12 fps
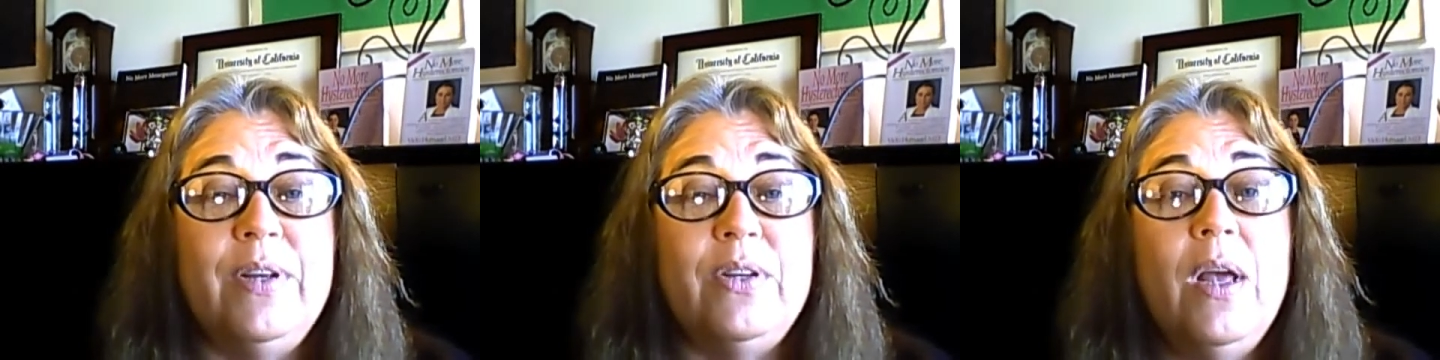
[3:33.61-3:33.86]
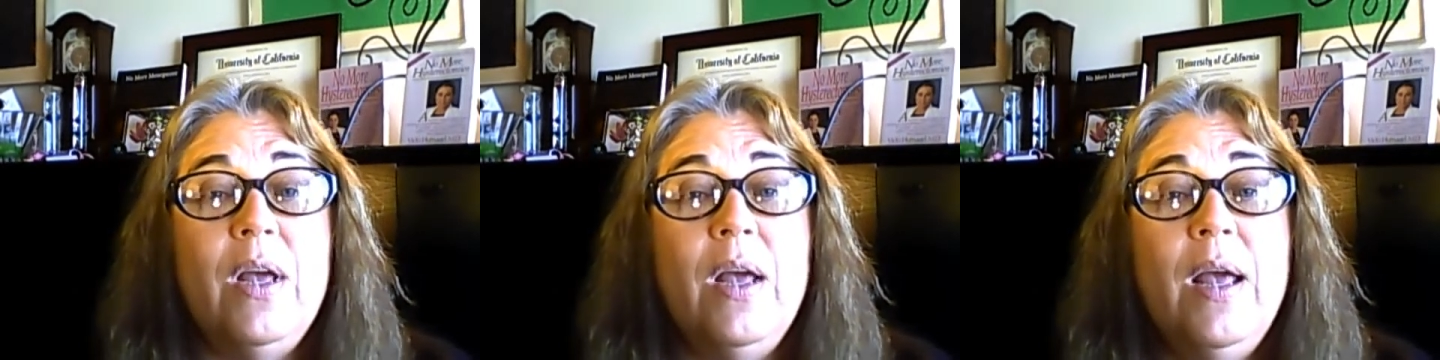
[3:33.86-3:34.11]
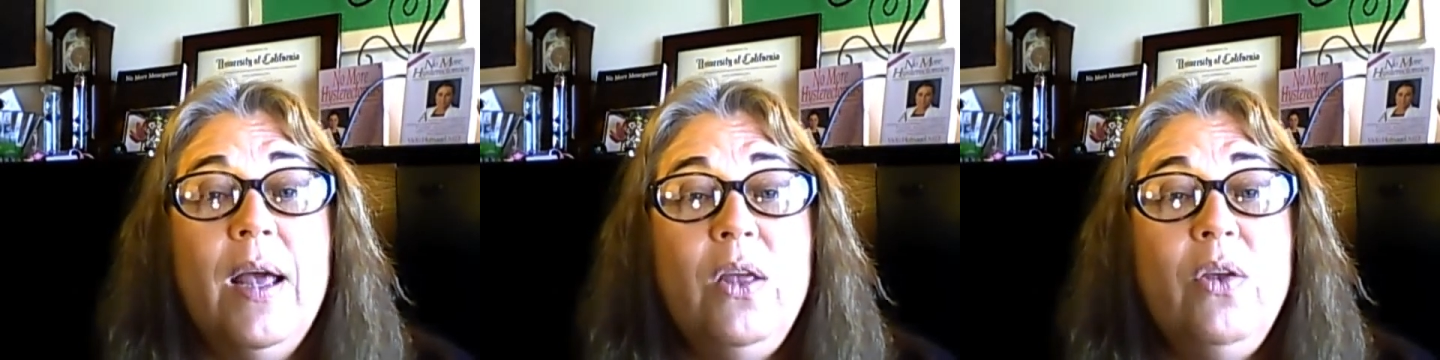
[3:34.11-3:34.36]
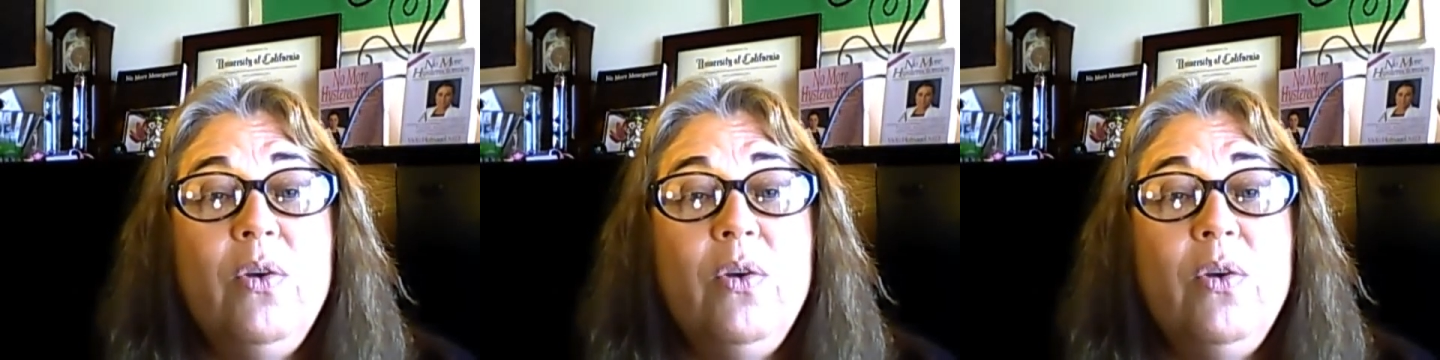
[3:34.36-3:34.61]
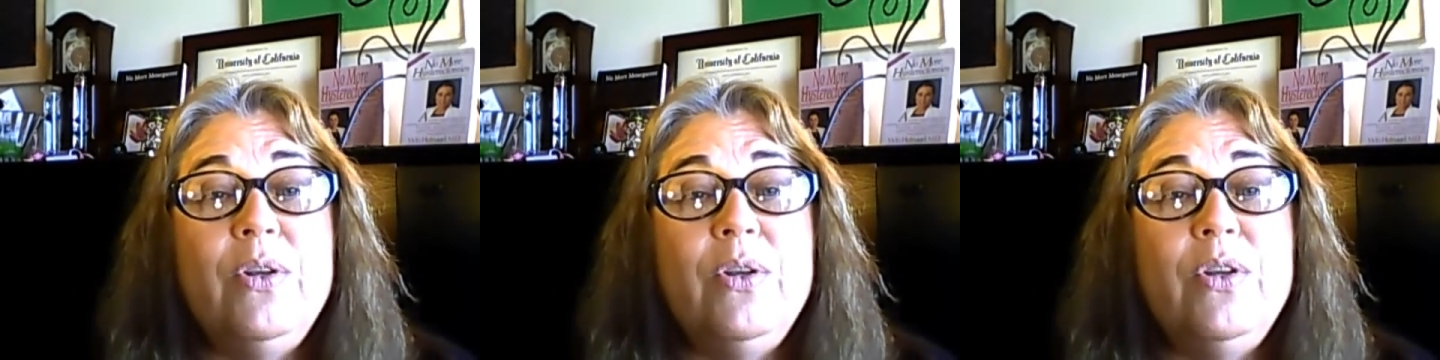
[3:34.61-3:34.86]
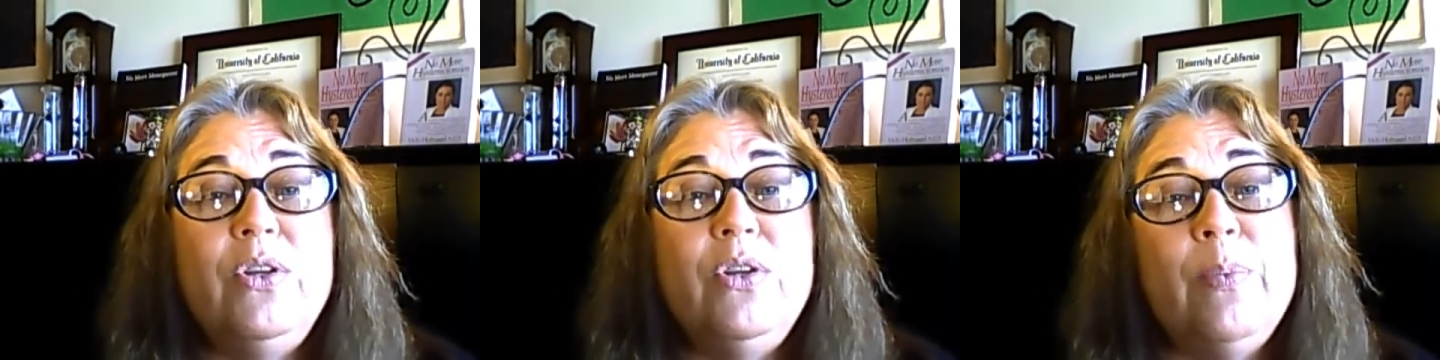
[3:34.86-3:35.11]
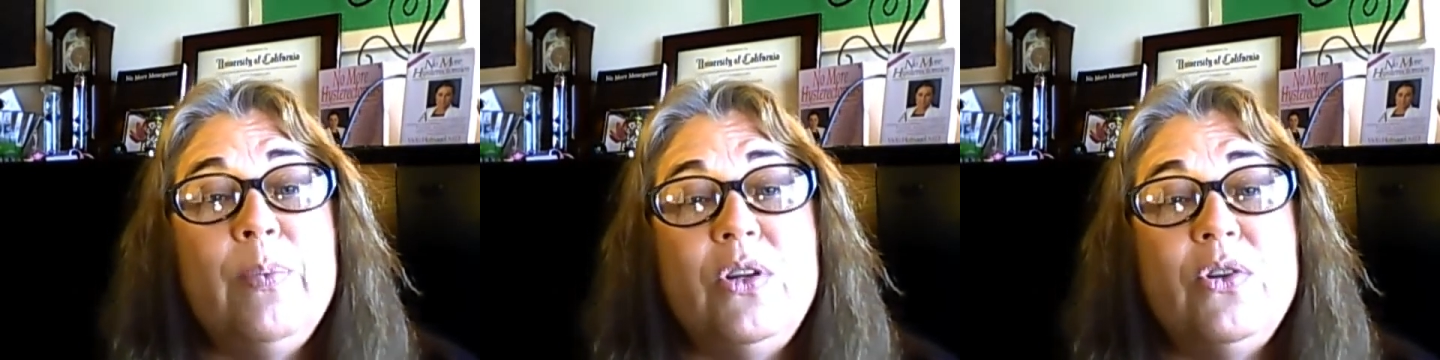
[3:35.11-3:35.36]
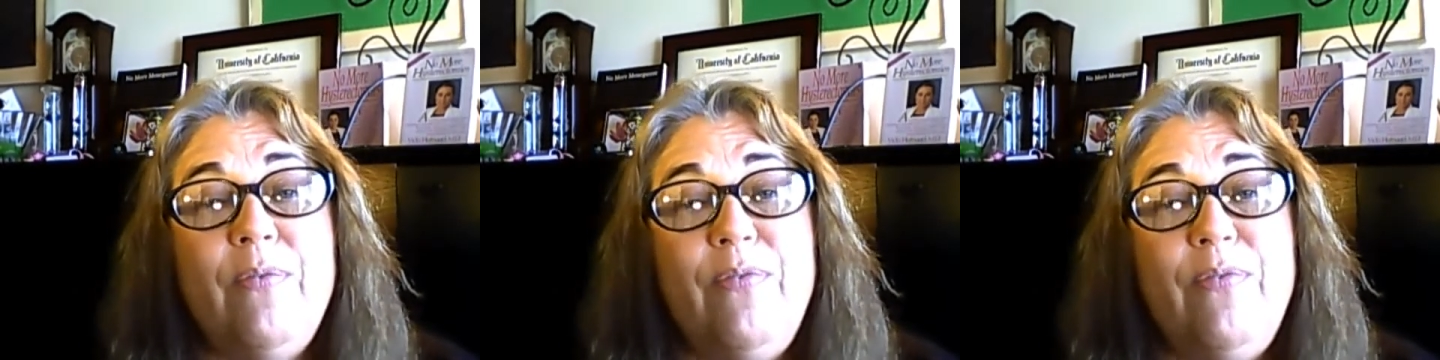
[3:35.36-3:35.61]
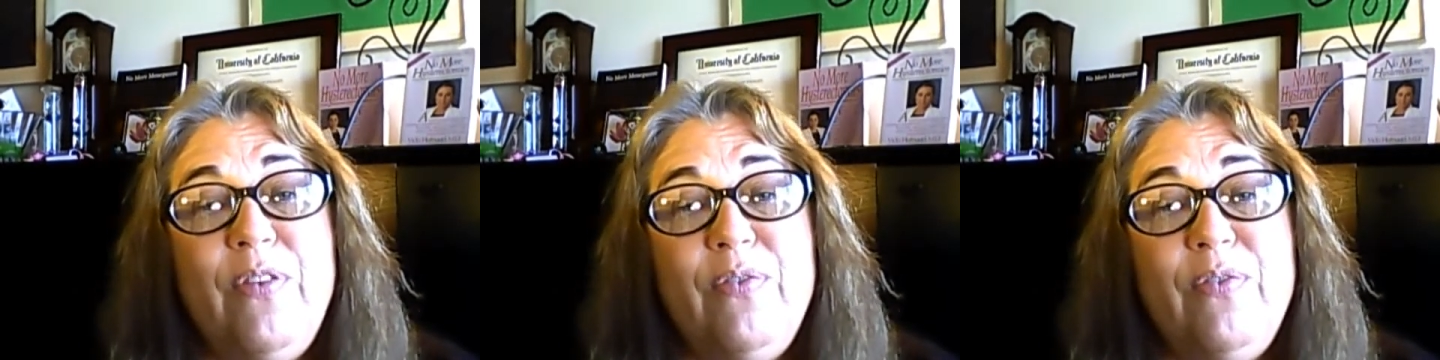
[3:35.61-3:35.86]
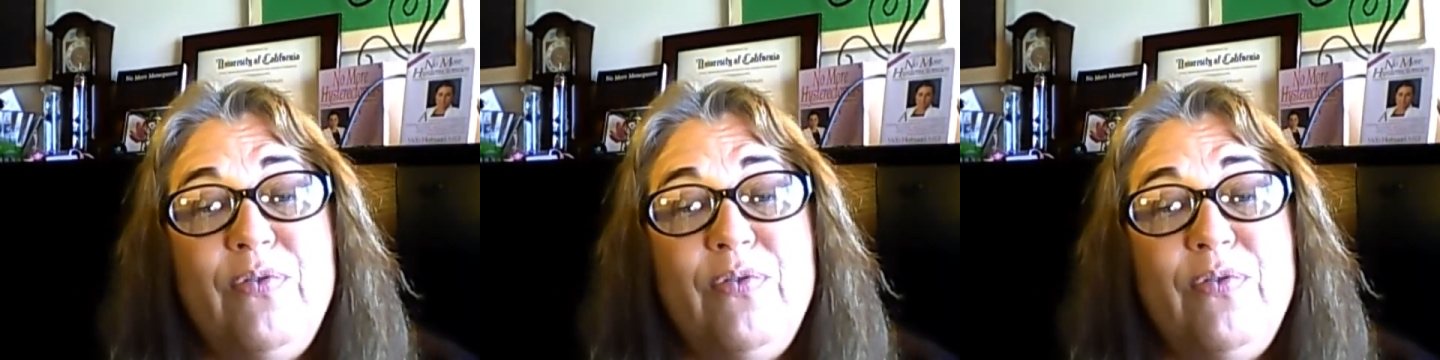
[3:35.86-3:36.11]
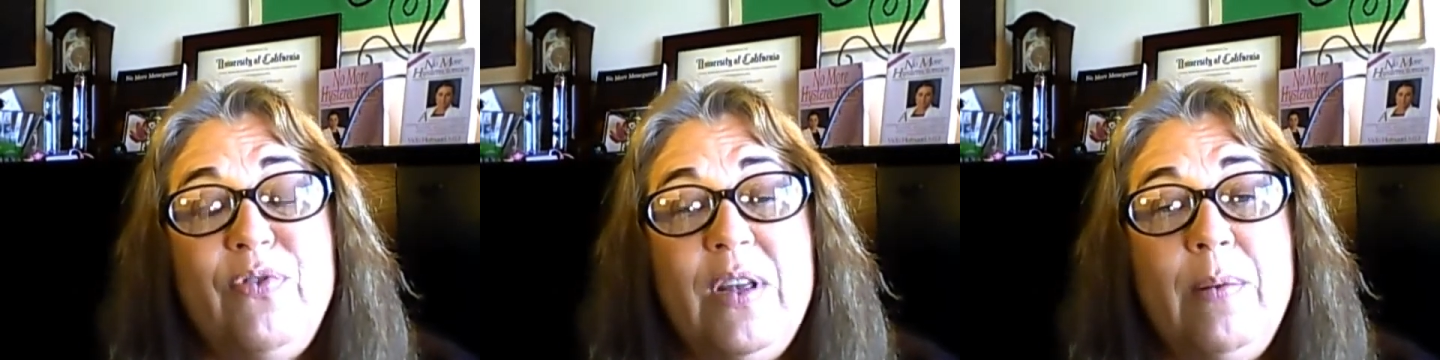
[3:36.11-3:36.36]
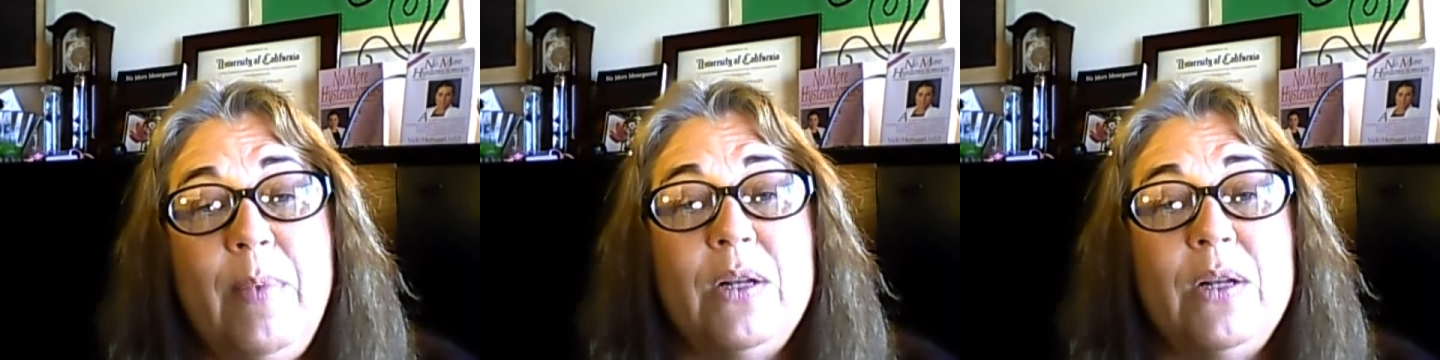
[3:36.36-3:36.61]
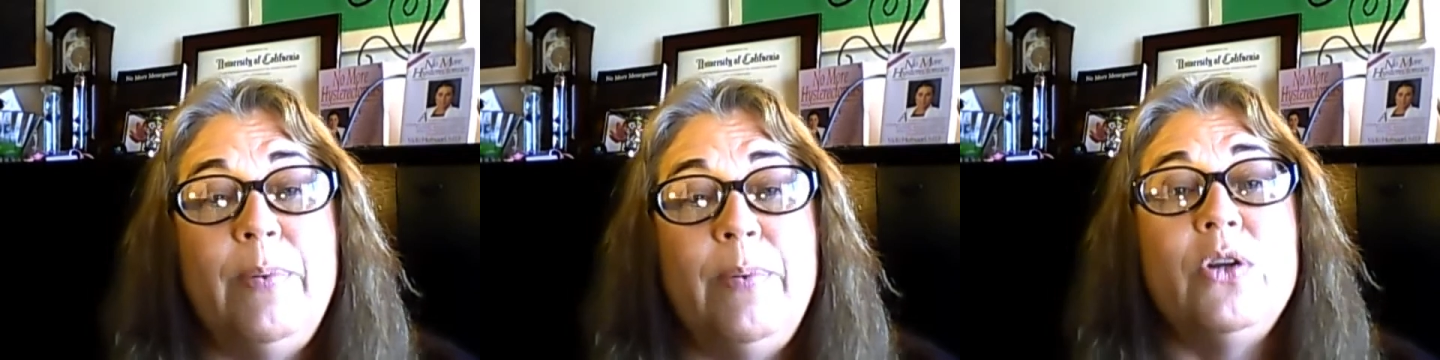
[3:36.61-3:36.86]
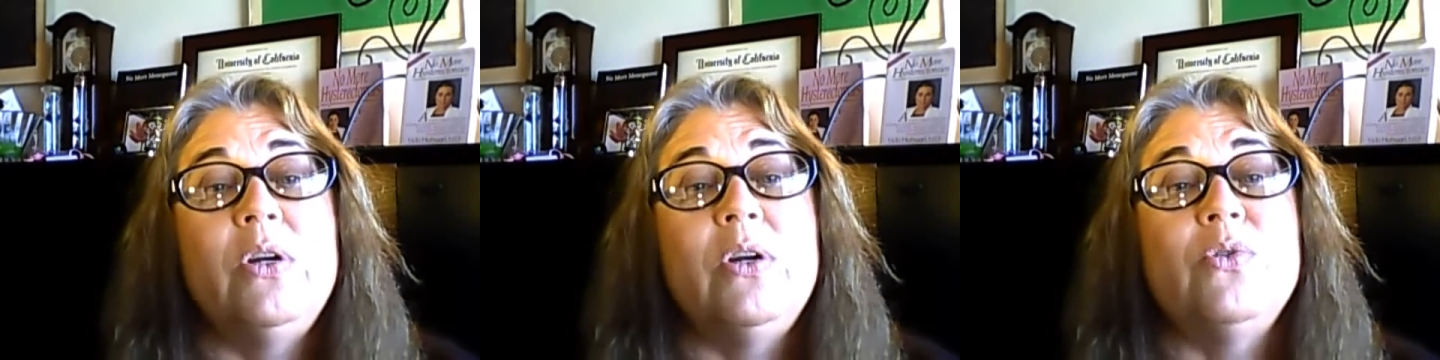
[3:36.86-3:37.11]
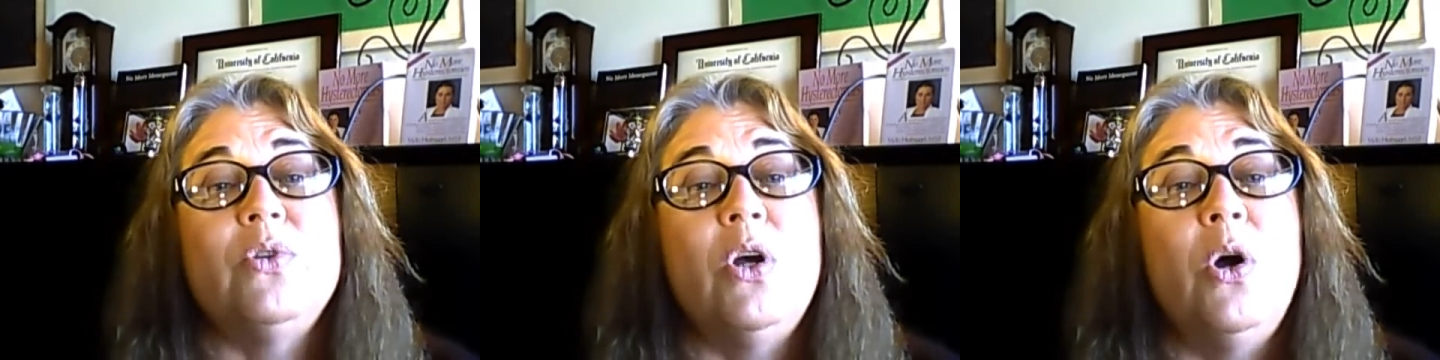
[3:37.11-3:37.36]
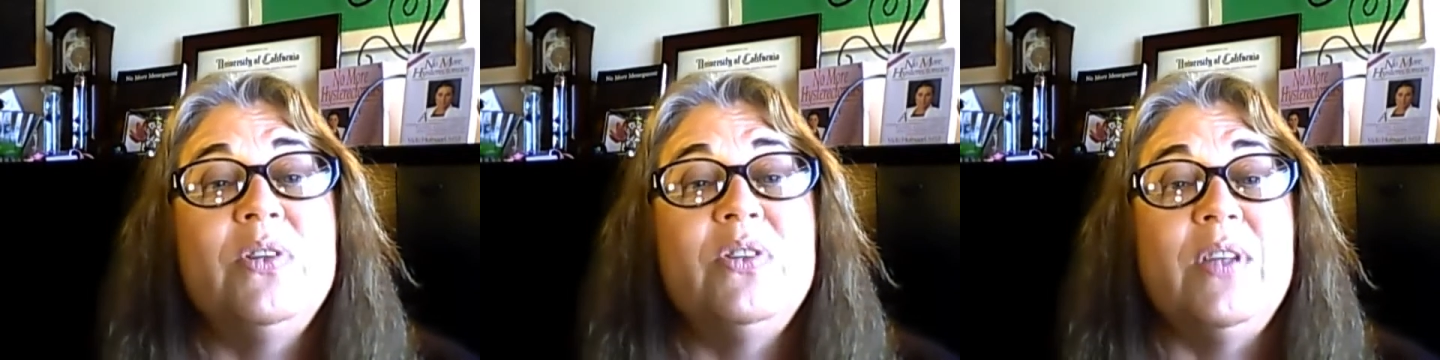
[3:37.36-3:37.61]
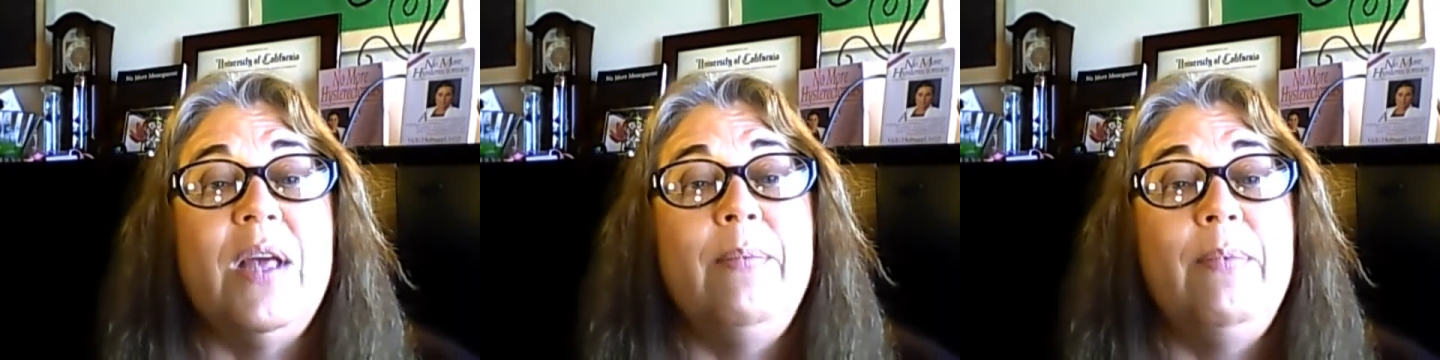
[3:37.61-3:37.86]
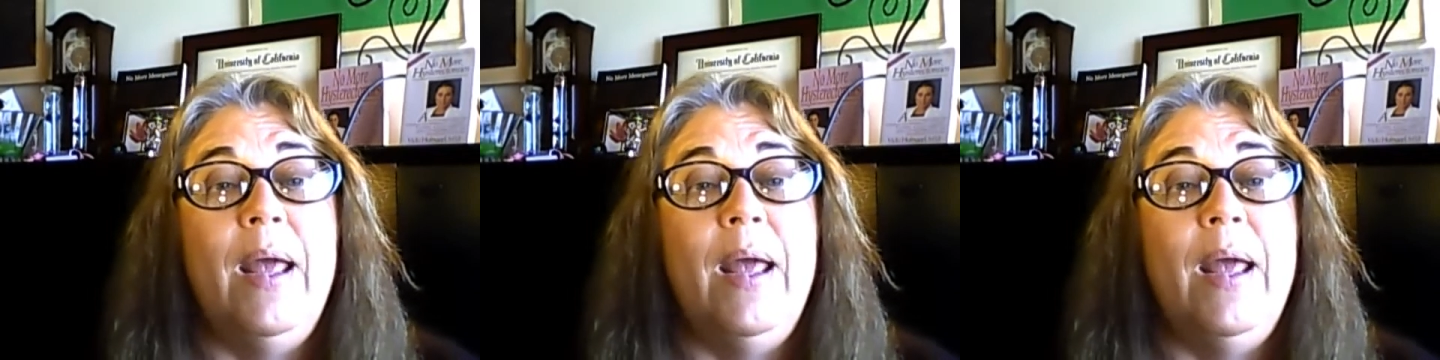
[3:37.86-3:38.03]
You can do the procedure in 15 minutes. The patient goes home the same day.